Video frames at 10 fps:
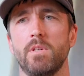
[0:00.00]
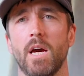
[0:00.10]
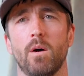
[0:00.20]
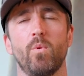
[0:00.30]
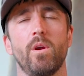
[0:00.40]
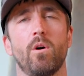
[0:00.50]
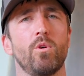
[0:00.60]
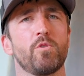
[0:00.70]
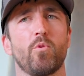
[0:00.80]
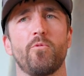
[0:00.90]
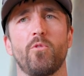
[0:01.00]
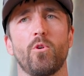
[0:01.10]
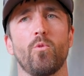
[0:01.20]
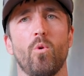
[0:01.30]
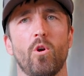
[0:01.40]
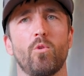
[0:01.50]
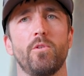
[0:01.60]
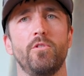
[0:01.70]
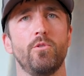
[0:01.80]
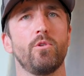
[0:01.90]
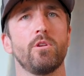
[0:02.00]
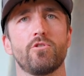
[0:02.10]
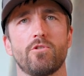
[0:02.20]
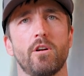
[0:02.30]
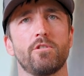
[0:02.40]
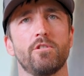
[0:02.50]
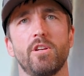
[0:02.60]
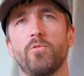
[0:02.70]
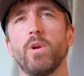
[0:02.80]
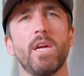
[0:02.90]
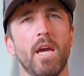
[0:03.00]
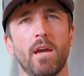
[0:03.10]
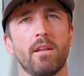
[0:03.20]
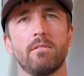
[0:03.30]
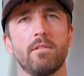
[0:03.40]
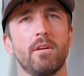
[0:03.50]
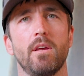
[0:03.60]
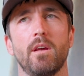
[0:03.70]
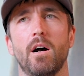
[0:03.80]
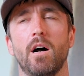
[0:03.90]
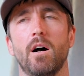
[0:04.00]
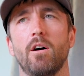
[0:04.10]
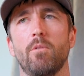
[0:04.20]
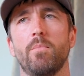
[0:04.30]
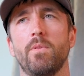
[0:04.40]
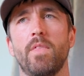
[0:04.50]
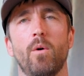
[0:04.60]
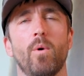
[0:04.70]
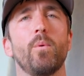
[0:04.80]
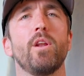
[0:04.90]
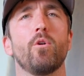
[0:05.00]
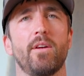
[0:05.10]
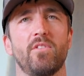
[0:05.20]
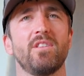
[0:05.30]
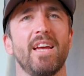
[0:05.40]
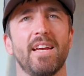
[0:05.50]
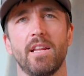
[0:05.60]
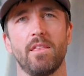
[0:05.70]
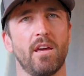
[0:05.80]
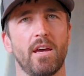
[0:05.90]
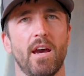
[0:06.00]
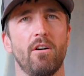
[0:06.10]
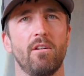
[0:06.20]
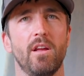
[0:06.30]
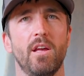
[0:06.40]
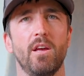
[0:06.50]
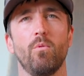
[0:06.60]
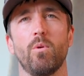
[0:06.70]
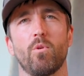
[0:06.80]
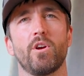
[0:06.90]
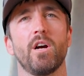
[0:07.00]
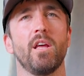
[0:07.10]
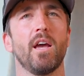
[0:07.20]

yeah, we always prefer to work with new construction if we can. That way we don't have to take anything out. When we're cutting